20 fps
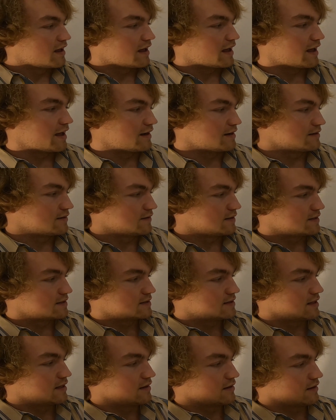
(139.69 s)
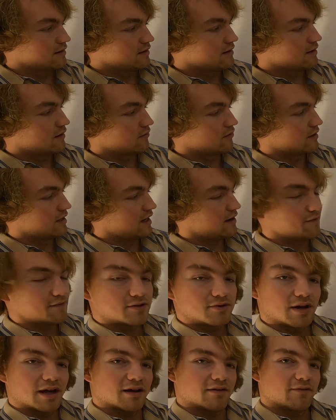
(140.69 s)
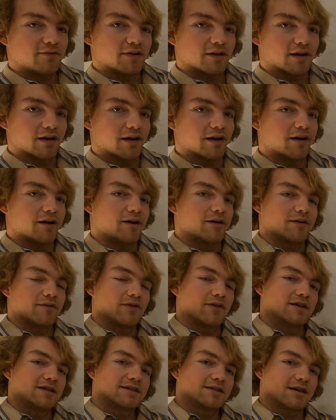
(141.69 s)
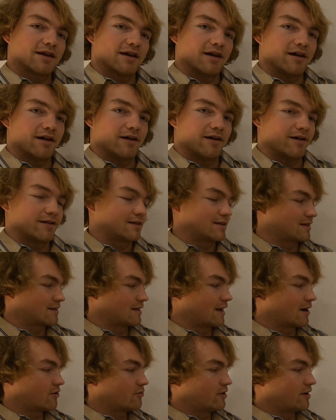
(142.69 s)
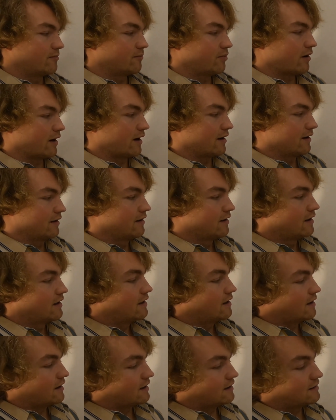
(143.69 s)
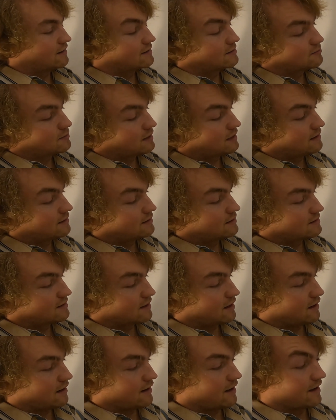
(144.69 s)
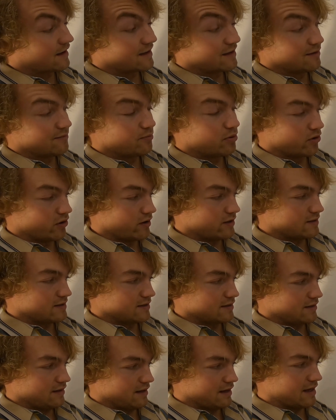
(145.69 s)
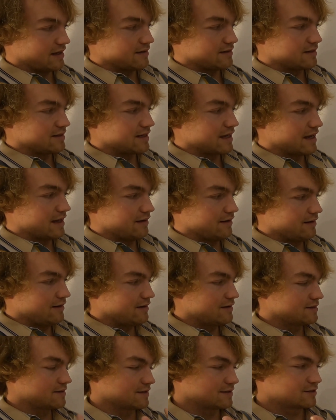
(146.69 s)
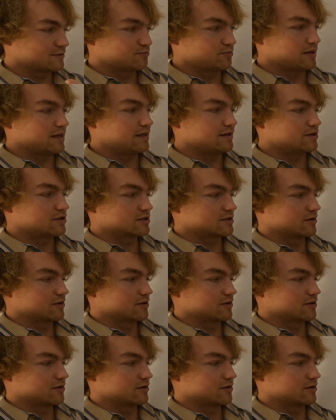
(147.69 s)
And the xin on the left, you have this dangren pang, and it means like a person, and yan is a speech.